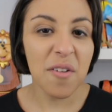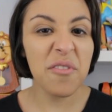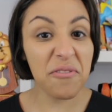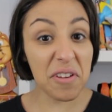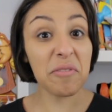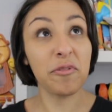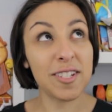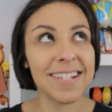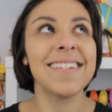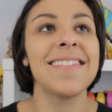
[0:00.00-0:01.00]

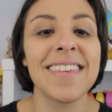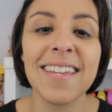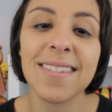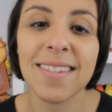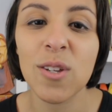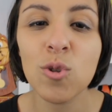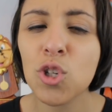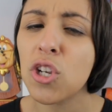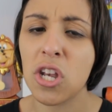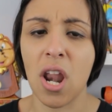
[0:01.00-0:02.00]
15 things that you
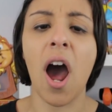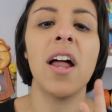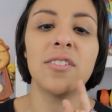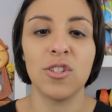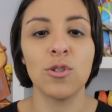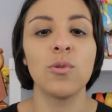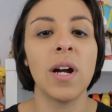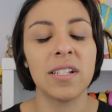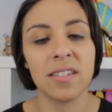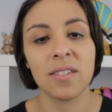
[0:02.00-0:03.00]
should not do
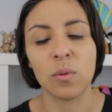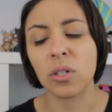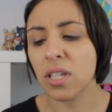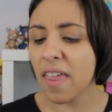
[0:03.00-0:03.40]
at Disney World.